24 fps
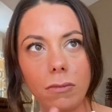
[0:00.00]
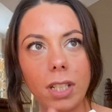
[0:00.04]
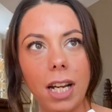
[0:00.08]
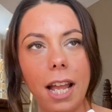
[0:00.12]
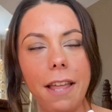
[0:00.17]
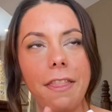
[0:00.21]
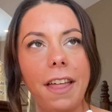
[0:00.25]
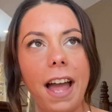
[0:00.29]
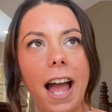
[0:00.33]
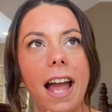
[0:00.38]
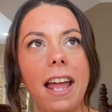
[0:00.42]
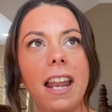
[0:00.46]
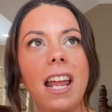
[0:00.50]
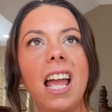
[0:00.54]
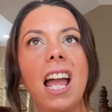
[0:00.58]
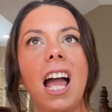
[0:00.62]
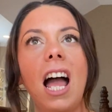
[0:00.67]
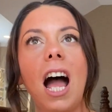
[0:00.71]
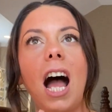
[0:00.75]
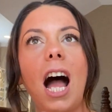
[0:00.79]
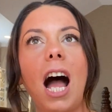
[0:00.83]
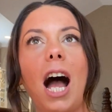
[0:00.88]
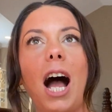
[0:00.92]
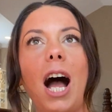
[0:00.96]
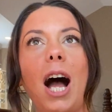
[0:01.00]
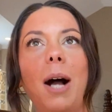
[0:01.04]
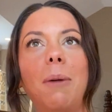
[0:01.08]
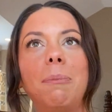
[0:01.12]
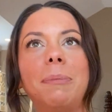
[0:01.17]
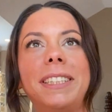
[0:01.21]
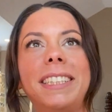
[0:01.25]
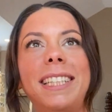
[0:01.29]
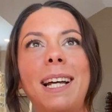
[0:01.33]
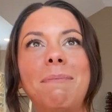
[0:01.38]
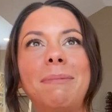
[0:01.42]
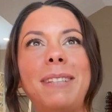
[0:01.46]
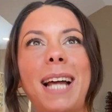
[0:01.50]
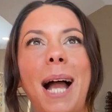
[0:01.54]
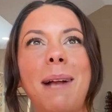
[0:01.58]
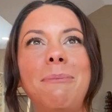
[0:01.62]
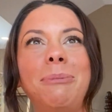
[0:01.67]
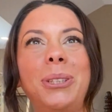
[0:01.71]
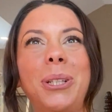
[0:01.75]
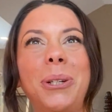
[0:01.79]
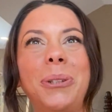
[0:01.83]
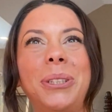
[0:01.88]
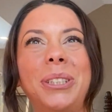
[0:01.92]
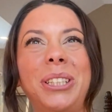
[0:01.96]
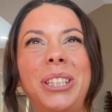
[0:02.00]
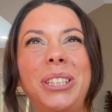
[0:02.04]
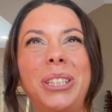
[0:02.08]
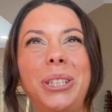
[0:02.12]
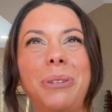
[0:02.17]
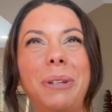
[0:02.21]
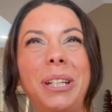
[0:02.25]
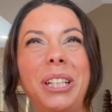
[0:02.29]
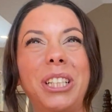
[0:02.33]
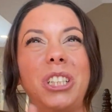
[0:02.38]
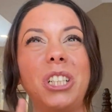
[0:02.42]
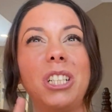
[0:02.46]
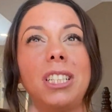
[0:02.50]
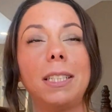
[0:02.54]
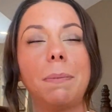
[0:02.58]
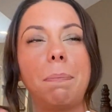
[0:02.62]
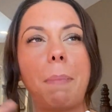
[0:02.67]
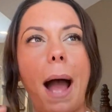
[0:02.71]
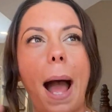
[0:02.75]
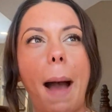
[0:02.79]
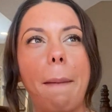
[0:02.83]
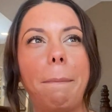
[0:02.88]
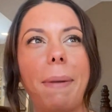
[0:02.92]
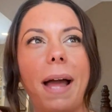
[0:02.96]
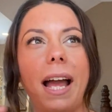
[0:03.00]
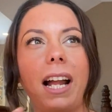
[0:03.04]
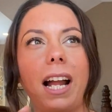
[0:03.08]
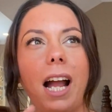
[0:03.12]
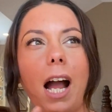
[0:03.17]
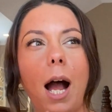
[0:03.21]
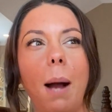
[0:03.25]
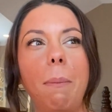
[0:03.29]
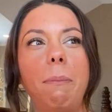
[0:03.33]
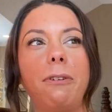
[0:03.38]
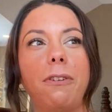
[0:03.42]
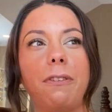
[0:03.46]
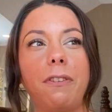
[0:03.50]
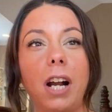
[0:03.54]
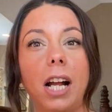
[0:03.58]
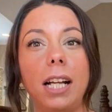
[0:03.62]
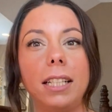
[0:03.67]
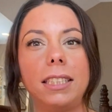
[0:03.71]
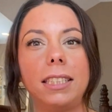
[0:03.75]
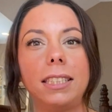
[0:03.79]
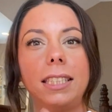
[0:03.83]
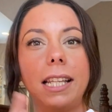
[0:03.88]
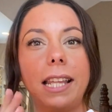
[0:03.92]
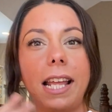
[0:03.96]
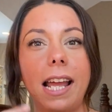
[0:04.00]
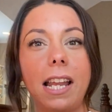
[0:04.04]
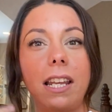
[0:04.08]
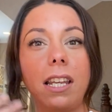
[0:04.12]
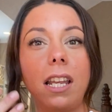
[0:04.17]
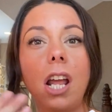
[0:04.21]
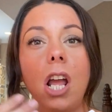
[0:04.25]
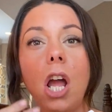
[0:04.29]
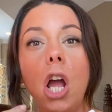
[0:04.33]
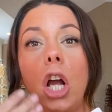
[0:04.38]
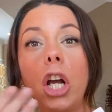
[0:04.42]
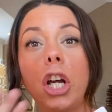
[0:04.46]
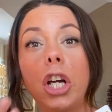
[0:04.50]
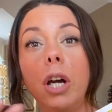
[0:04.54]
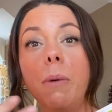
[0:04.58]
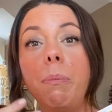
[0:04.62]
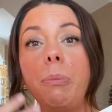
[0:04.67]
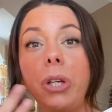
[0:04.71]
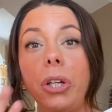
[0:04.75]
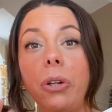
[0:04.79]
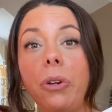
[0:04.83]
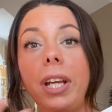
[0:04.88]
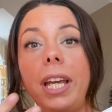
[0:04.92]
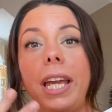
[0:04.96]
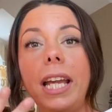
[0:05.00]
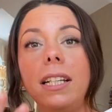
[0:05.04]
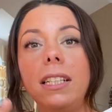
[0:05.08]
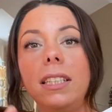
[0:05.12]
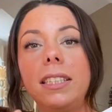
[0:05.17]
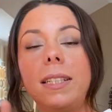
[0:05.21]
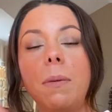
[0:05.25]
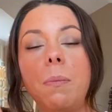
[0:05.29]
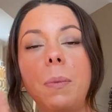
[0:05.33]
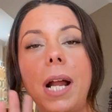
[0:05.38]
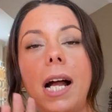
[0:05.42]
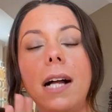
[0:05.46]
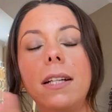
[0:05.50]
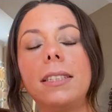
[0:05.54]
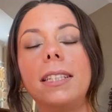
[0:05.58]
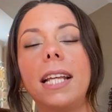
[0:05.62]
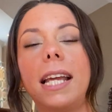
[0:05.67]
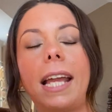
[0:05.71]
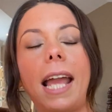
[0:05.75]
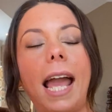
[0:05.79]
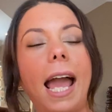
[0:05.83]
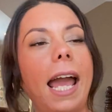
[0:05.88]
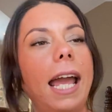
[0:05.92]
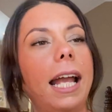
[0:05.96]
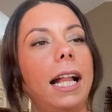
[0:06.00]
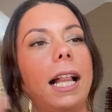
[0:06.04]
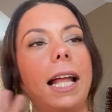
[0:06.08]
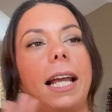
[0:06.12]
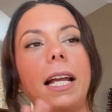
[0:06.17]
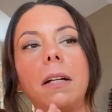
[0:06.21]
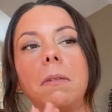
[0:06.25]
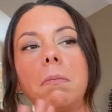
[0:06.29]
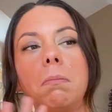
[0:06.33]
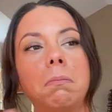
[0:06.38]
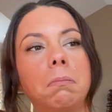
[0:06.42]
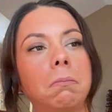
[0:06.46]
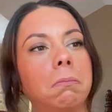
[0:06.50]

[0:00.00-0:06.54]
That sometimes those situations pop back up for us to then communicate to someone else like, hey, like